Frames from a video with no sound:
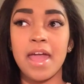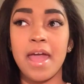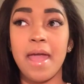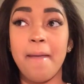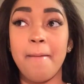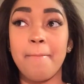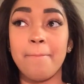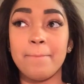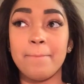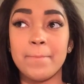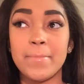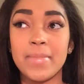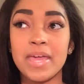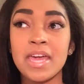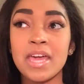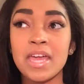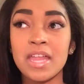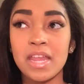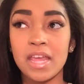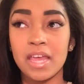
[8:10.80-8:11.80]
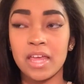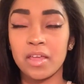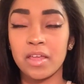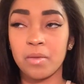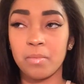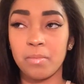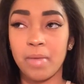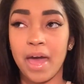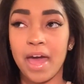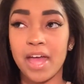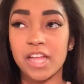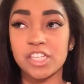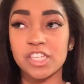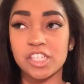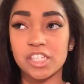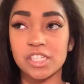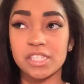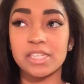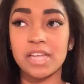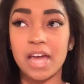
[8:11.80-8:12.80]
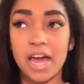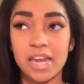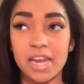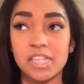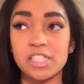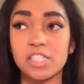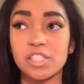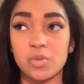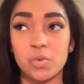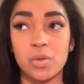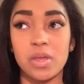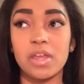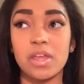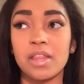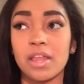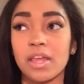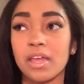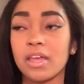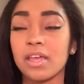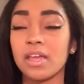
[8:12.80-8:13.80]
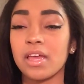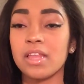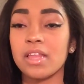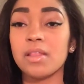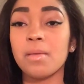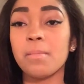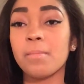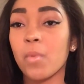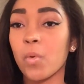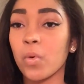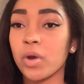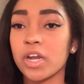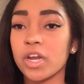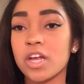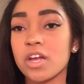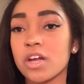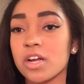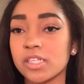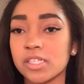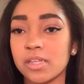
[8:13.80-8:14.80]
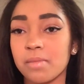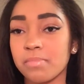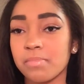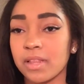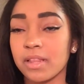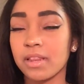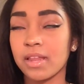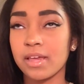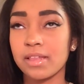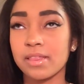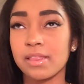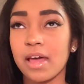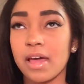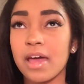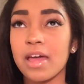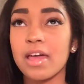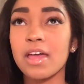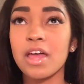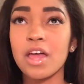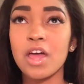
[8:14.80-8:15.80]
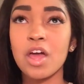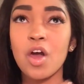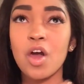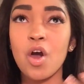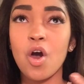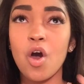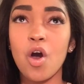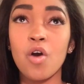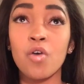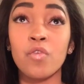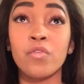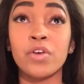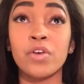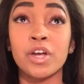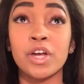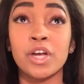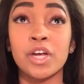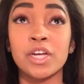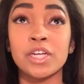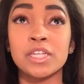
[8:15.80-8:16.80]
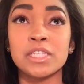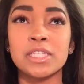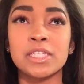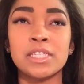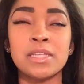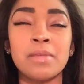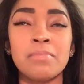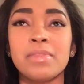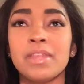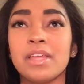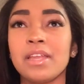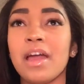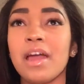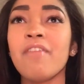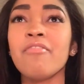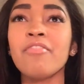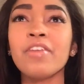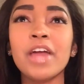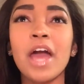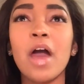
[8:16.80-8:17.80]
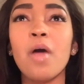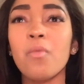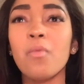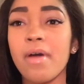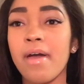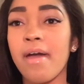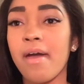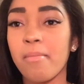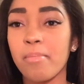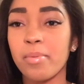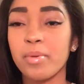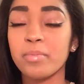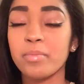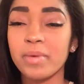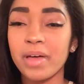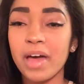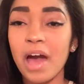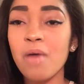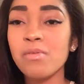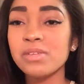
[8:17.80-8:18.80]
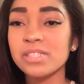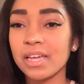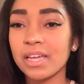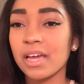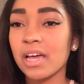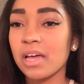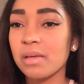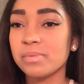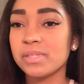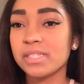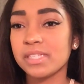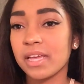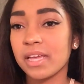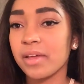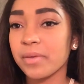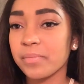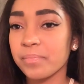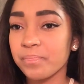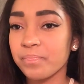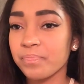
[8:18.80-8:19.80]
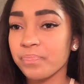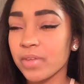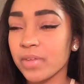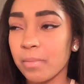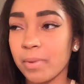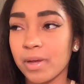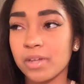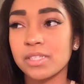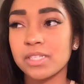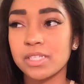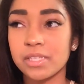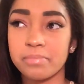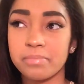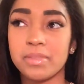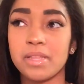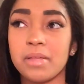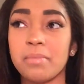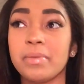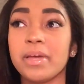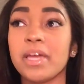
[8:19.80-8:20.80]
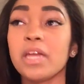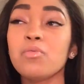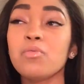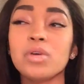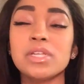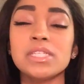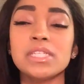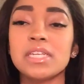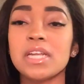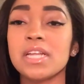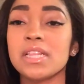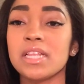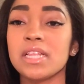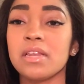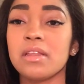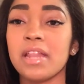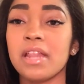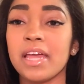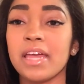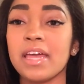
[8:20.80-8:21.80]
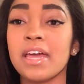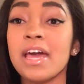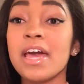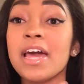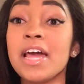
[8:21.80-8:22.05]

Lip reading: And me and him had just got into it like in the morning or something like that. Over something. I forgot what happened. But I was like upset about something. But it wasn't nothing like